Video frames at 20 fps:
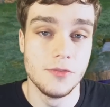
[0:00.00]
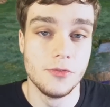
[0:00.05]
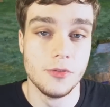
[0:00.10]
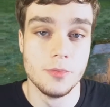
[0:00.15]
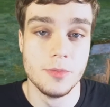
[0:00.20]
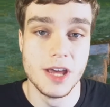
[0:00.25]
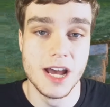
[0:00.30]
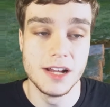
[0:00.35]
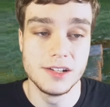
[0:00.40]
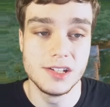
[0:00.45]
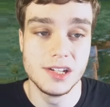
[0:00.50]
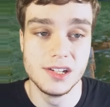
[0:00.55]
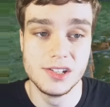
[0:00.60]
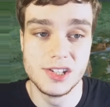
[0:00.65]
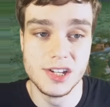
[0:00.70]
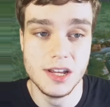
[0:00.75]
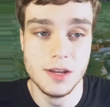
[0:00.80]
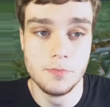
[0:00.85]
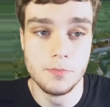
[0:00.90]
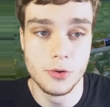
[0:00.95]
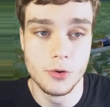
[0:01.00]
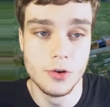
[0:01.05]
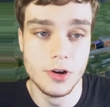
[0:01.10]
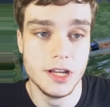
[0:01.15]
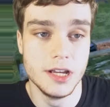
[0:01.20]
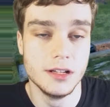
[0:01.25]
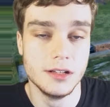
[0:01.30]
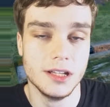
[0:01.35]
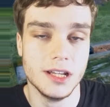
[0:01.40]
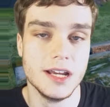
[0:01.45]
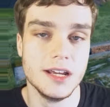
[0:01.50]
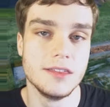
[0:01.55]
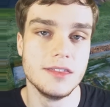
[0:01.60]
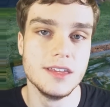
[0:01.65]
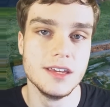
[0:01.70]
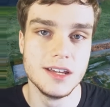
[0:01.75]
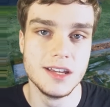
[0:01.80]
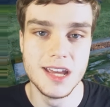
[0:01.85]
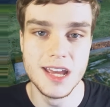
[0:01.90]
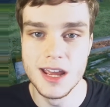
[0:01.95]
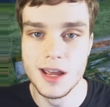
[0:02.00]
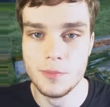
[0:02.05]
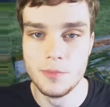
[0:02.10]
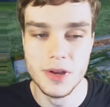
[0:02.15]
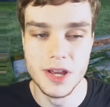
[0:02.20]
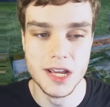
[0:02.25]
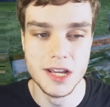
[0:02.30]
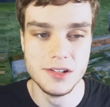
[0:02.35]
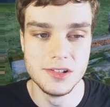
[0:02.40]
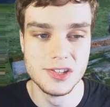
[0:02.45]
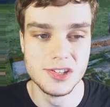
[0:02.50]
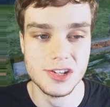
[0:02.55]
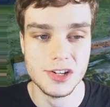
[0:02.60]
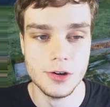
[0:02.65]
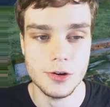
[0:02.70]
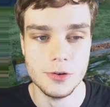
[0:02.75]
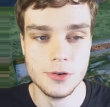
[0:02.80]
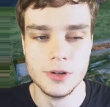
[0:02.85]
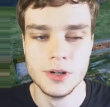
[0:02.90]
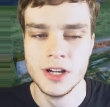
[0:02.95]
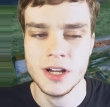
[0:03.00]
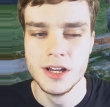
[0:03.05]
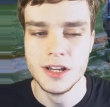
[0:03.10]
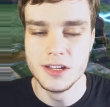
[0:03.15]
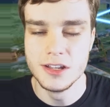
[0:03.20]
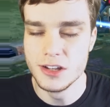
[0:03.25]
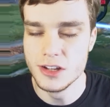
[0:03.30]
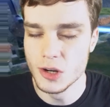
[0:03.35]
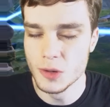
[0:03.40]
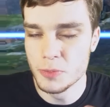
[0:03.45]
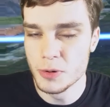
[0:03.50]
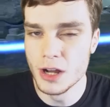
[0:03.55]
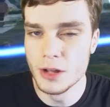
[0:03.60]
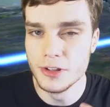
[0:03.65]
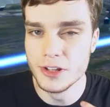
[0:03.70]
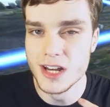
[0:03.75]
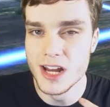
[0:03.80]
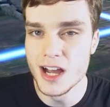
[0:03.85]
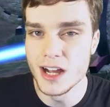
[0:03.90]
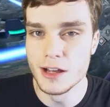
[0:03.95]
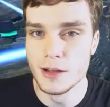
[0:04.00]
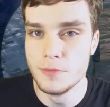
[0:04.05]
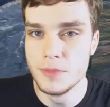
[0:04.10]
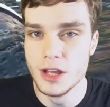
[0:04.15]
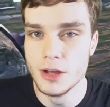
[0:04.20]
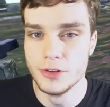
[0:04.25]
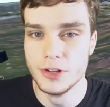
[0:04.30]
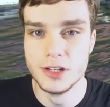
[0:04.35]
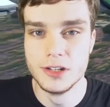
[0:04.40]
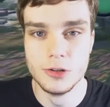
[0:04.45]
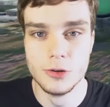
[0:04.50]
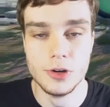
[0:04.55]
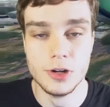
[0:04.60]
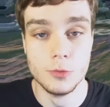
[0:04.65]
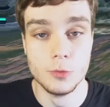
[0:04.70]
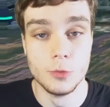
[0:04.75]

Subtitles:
from that, it's a pretty lengthy campaign, so you're probably not going to be able to do it in